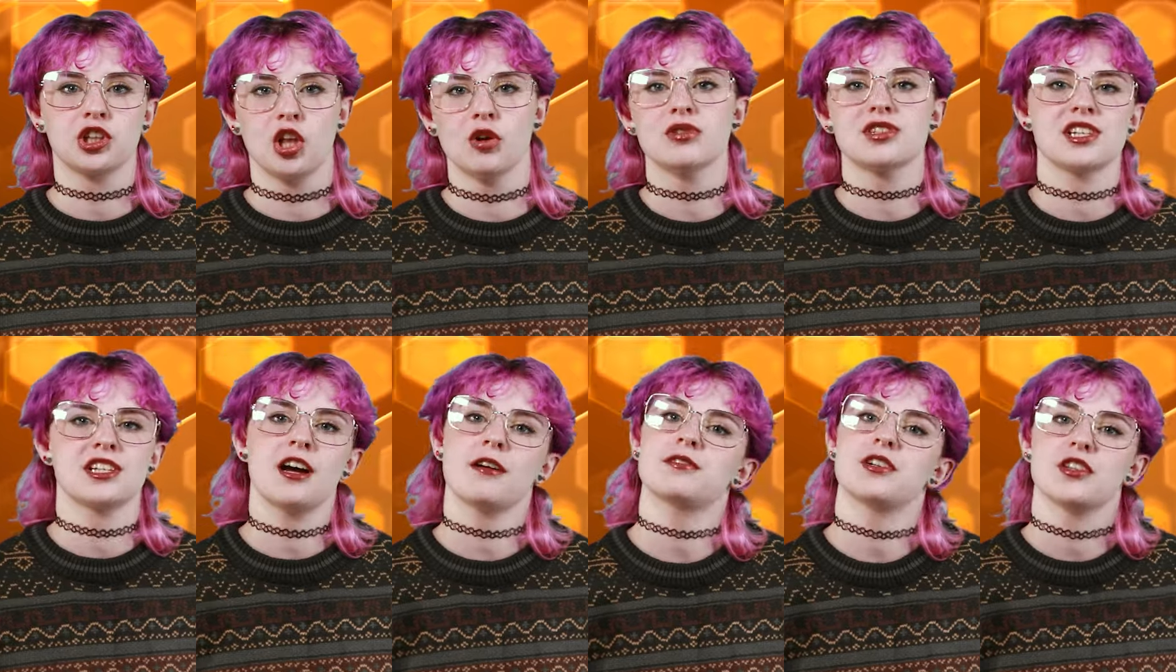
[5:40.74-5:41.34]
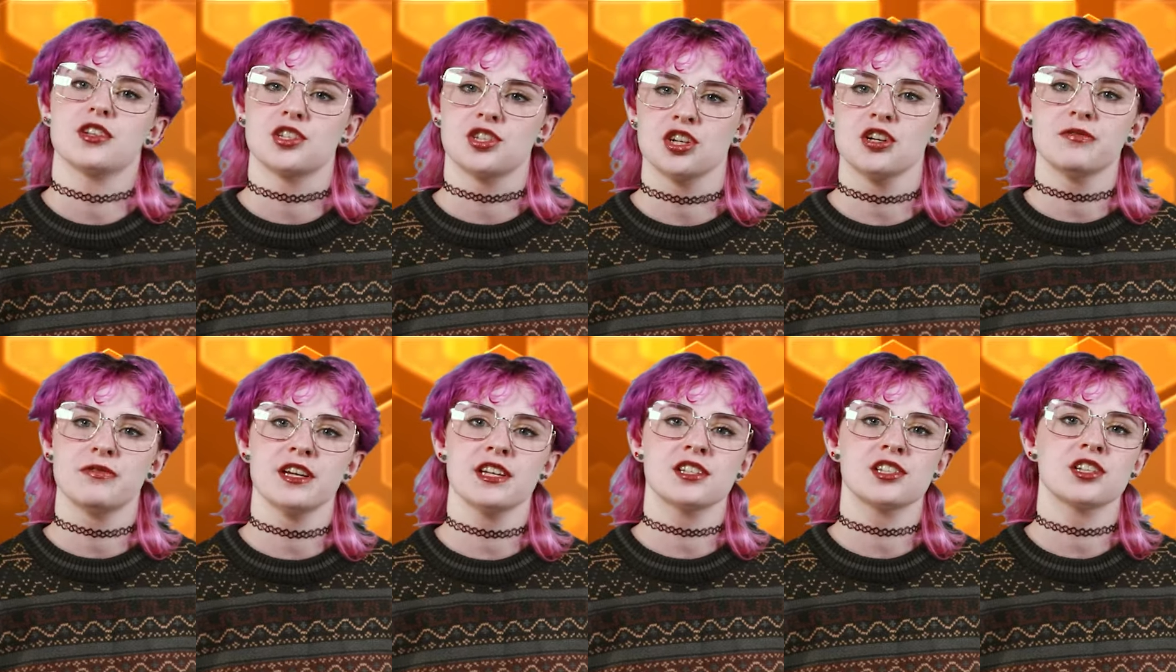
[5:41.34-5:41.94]
close enough to the
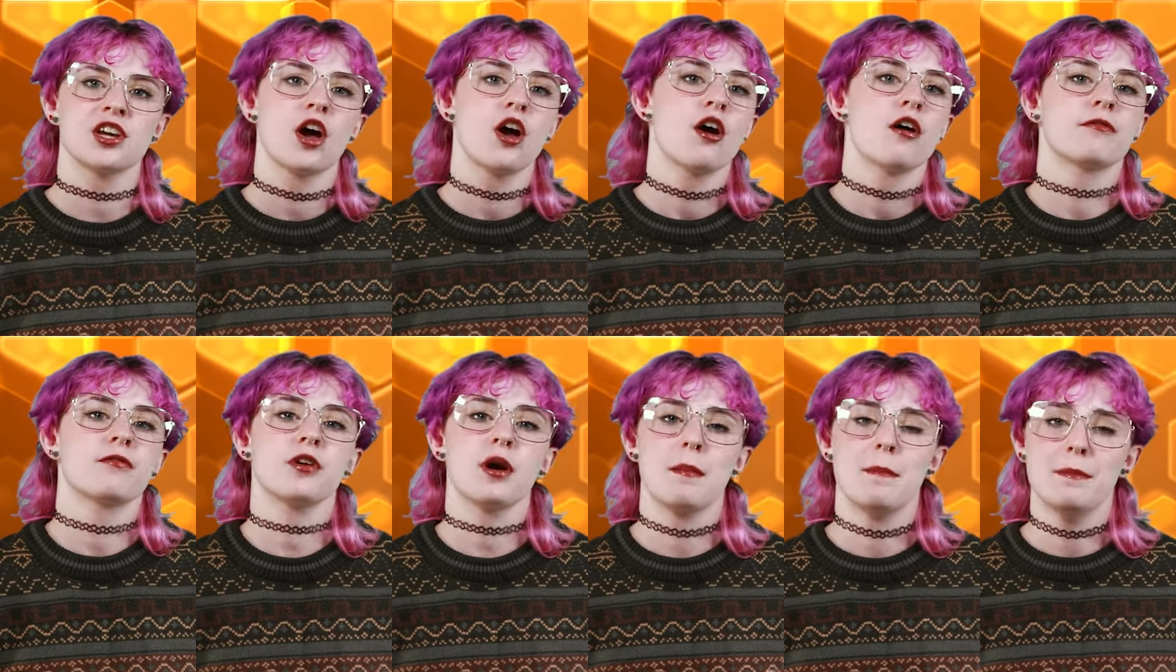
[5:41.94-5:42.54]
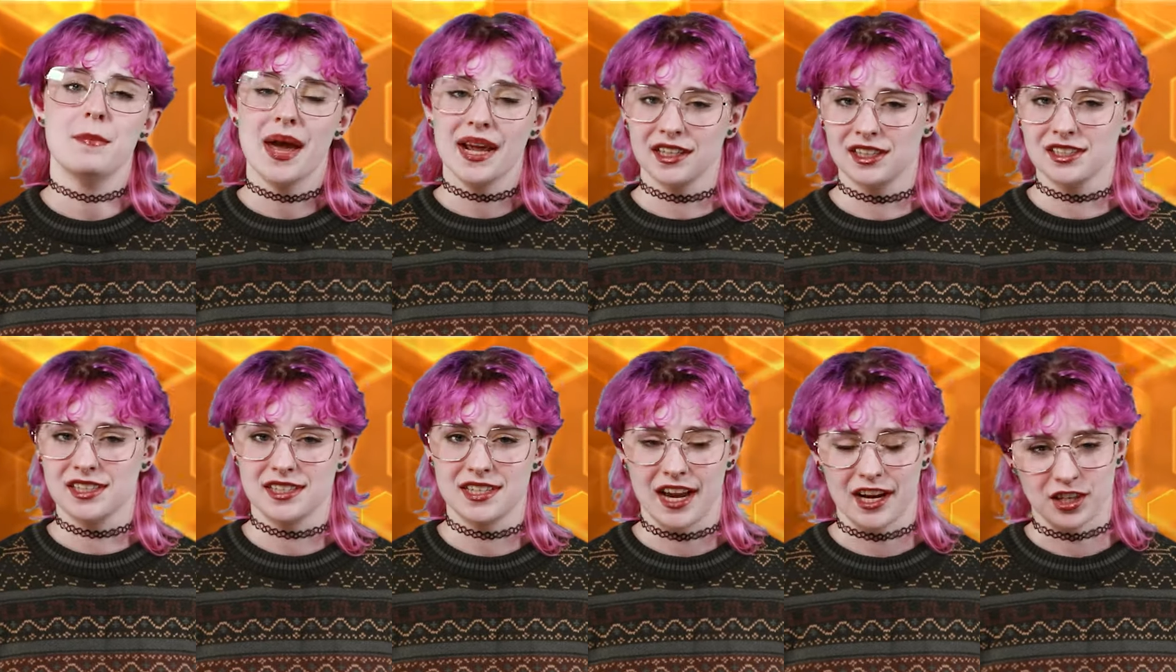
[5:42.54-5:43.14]
surface for a metal
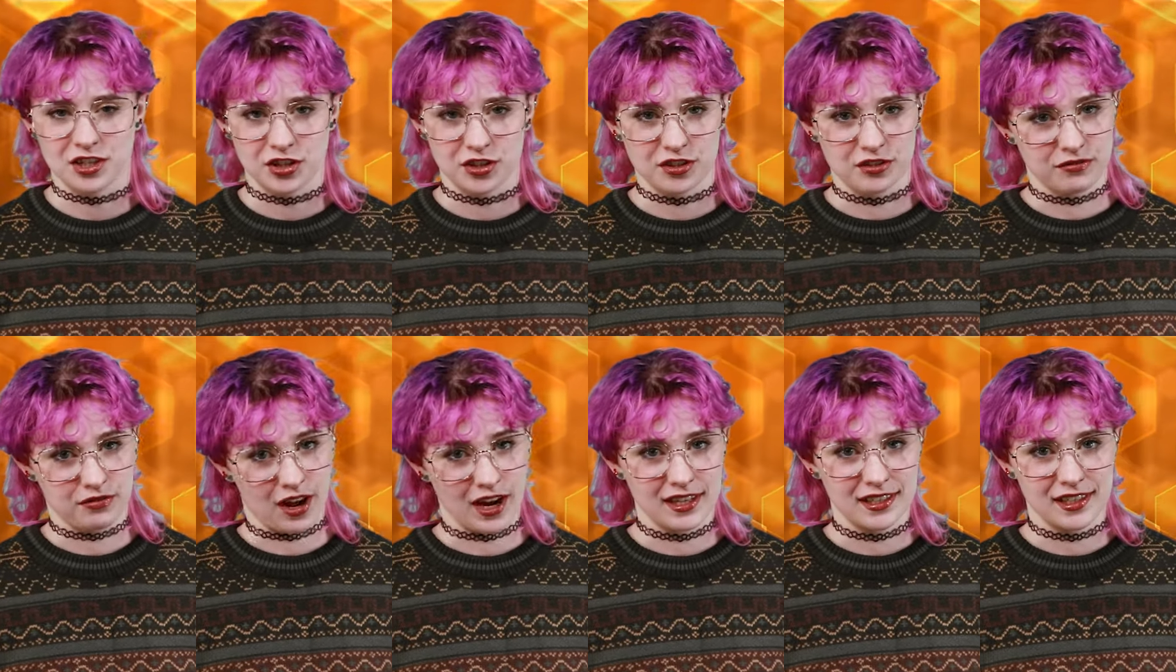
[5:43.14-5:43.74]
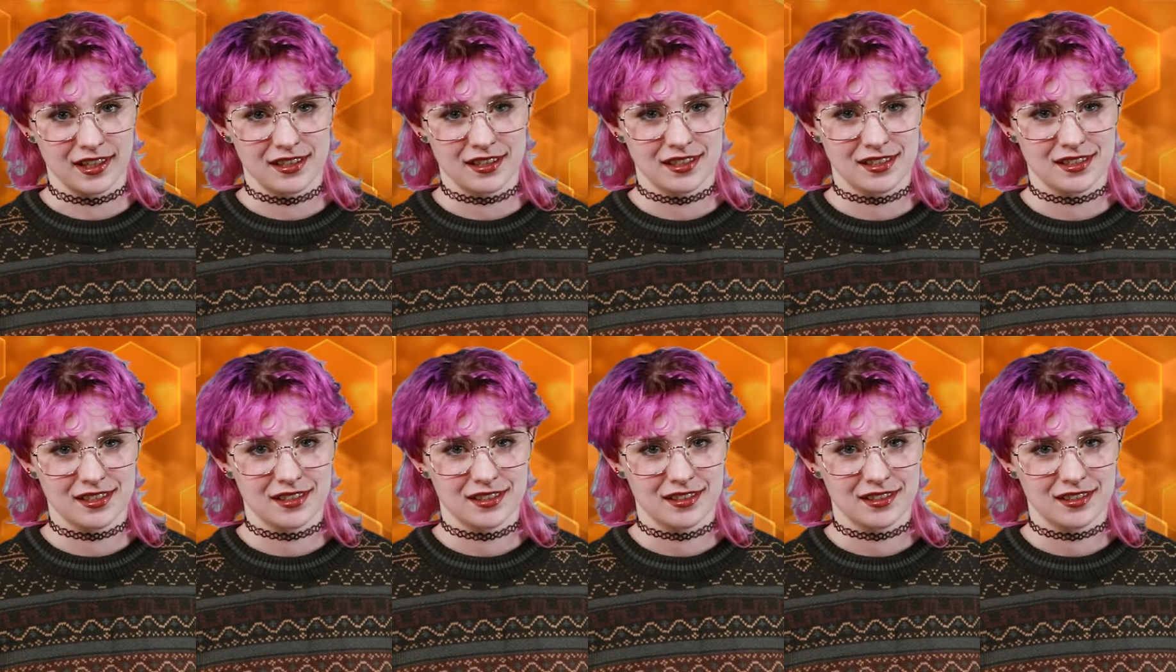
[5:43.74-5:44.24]
detector to find it.